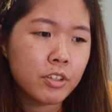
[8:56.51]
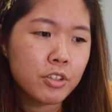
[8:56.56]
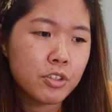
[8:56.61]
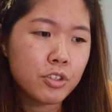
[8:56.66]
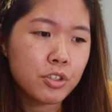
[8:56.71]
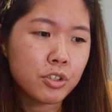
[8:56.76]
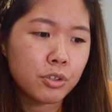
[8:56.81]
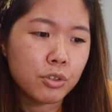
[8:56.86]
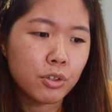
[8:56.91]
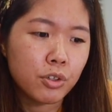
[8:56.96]

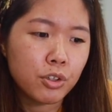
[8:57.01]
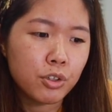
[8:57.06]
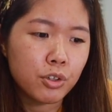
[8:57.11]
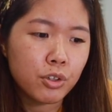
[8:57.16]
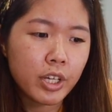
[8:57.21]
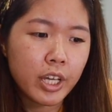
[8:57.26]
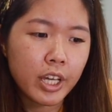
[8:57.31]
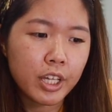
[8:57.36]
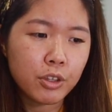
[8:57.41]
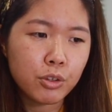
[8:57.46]
So
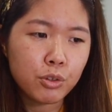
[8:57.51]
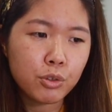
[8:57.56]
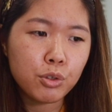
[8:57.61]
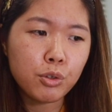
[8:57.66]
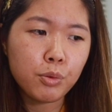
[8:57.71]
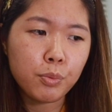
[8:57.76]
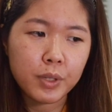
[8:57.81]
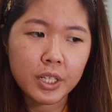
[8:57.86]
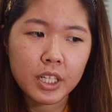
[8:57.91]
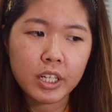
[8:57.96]
you can
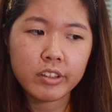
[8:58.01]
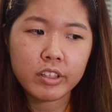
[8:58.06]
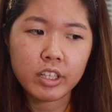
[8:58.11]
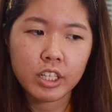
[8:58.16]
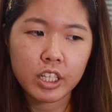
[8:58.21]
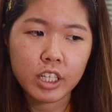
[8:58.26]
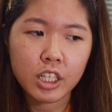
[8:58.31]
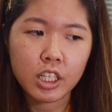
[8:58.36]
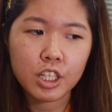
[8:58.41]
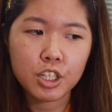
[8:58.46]
do without
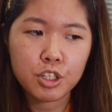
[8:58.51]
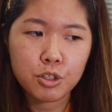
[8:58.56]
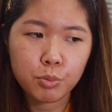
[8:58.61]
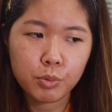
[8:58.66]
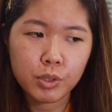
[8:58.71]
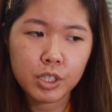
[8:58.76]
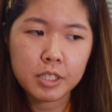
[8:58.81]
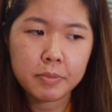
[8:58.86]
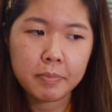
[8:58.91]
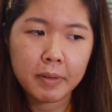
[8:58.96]
the English
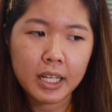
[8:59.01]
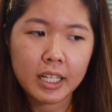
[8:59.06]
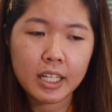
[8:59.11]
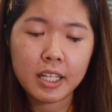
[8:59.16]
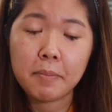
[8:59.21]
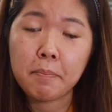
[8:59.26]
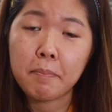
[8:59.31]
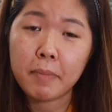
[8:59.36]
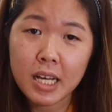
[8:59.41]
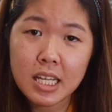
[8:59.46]
words, but
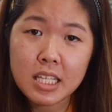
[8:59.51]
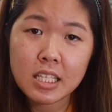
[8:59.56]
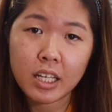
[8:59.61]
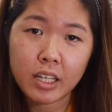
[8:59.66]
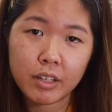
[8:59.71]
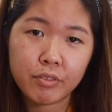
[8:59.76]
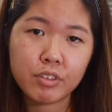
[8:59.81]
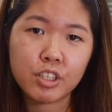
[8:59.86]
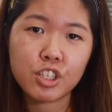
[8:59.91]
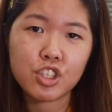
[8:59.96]
they must
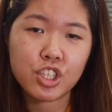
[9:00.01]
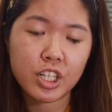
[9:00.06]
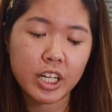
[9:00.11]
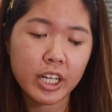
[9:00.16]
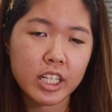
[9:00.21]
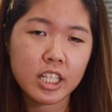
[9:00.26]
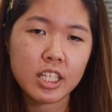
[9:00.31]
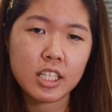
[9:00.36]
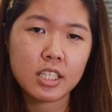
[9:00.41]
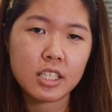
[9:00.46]
have the
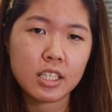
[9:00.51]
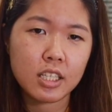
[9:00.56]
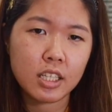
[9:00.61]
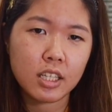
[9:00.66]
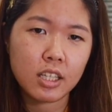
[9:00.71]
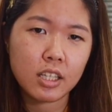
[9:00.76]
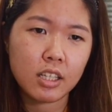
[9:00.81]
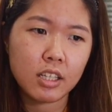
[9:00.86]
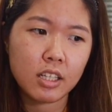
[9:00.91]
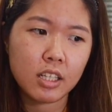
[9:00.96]
Chinese
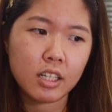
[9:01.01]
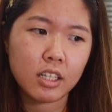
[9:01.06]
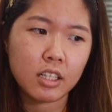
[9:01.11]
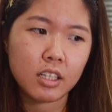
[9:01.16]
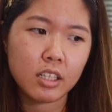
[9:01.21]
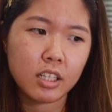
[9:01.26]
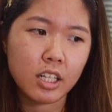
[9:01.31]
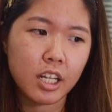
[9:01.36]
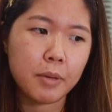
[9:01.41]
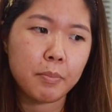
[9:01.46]

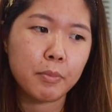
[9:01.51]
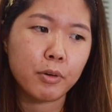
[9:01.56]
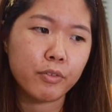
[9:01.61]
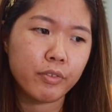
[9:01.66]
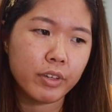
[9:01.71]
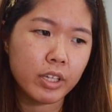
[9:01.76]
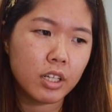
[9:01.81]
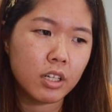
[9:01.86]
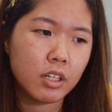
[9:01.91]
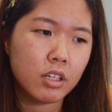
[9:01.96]
name
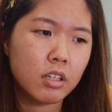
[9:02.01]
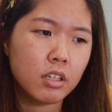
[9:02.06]
of it.